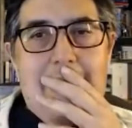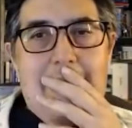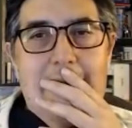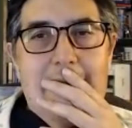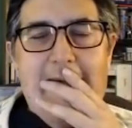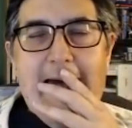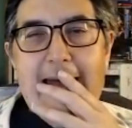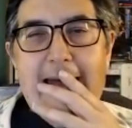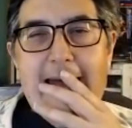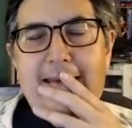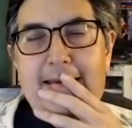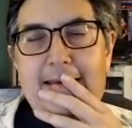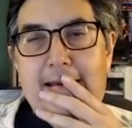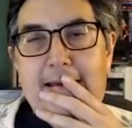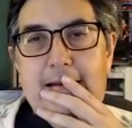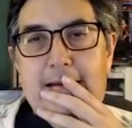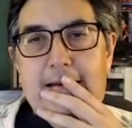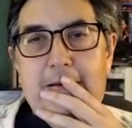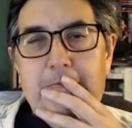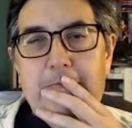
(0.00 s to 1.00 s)
that
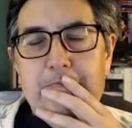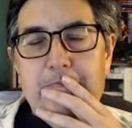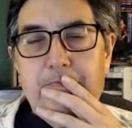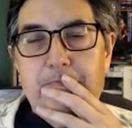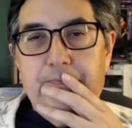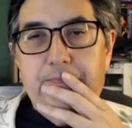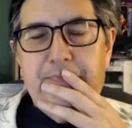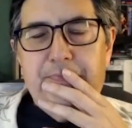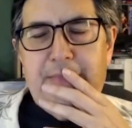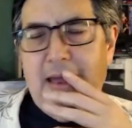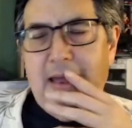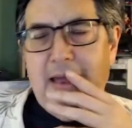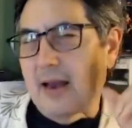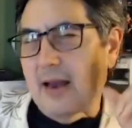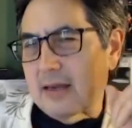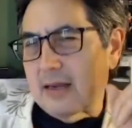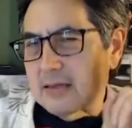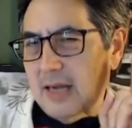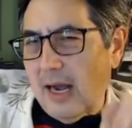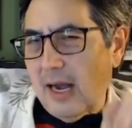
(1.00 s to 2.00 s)
um that
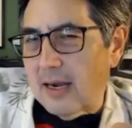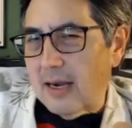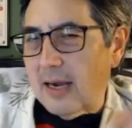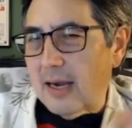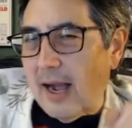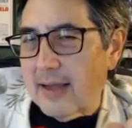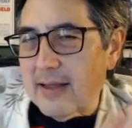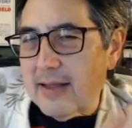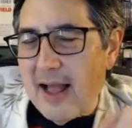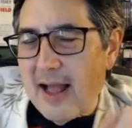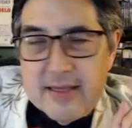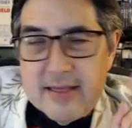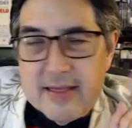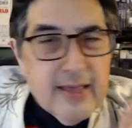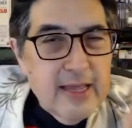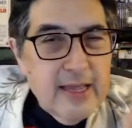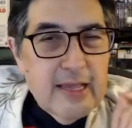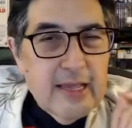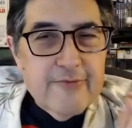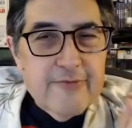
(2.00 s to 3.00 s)
I, I
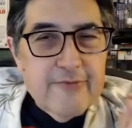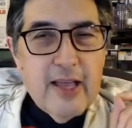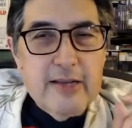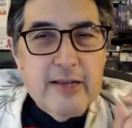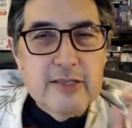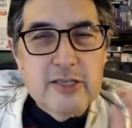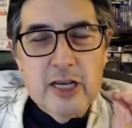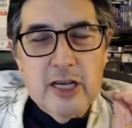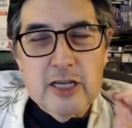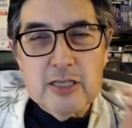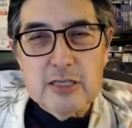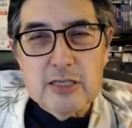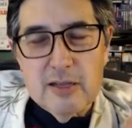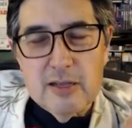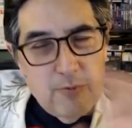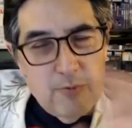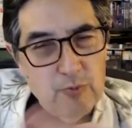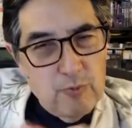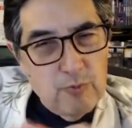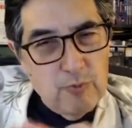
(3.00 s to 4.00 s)
think if they just
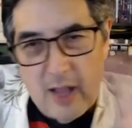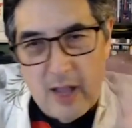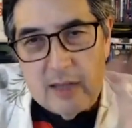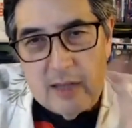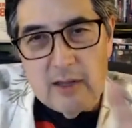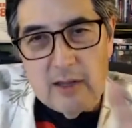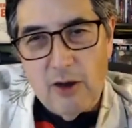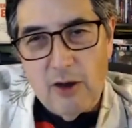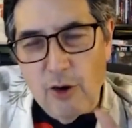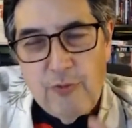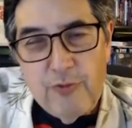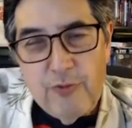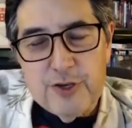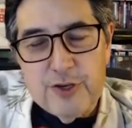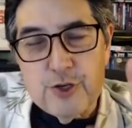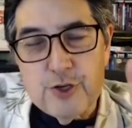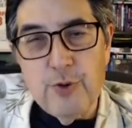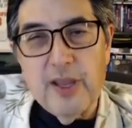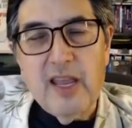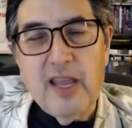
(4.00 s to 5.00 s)
not
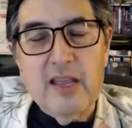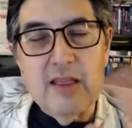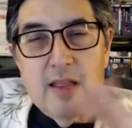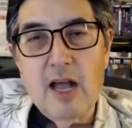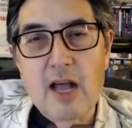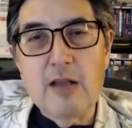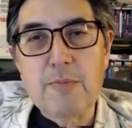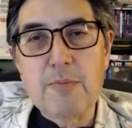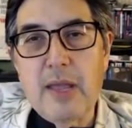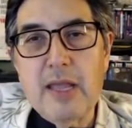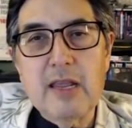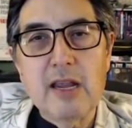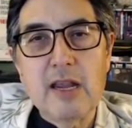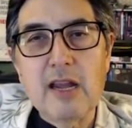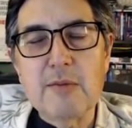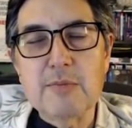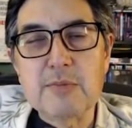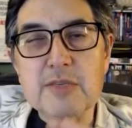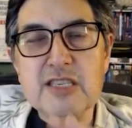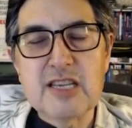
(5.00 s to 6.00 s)
overdoing it, not
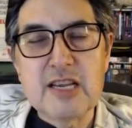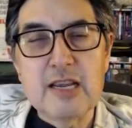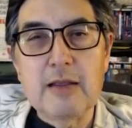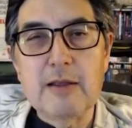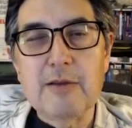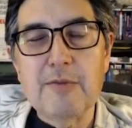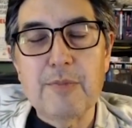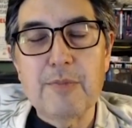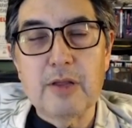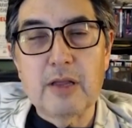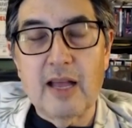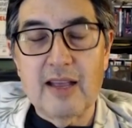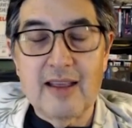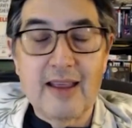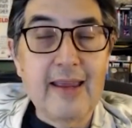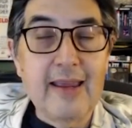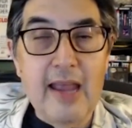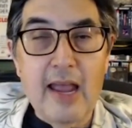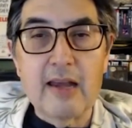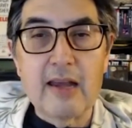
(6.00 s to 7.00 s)
making him seem like
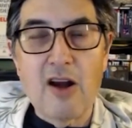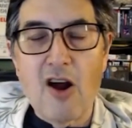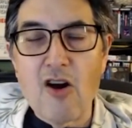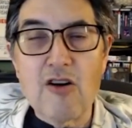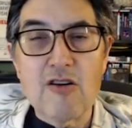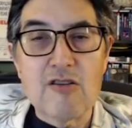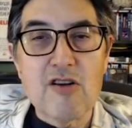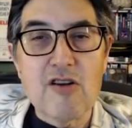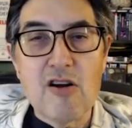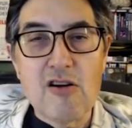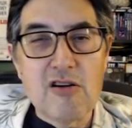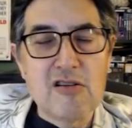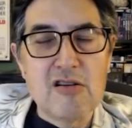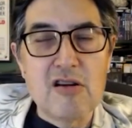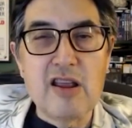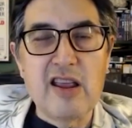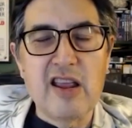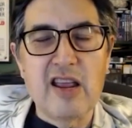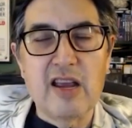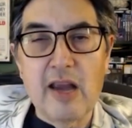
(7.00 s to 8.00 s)
again Art
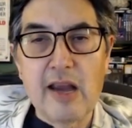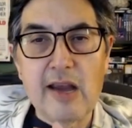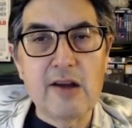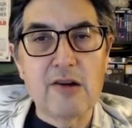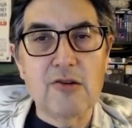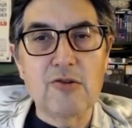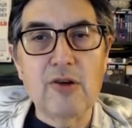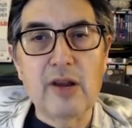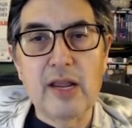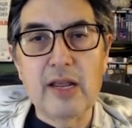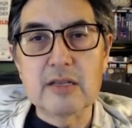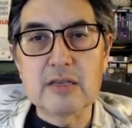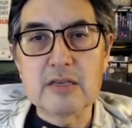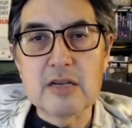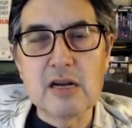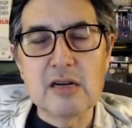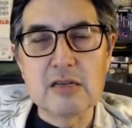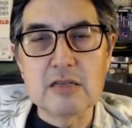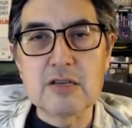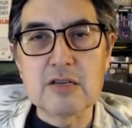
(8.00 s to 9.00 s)
Carney and Harry and
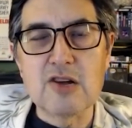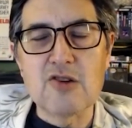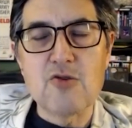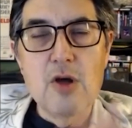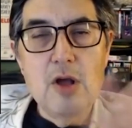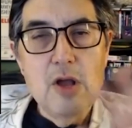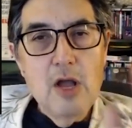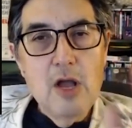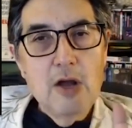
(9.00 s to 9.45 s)
Tonto,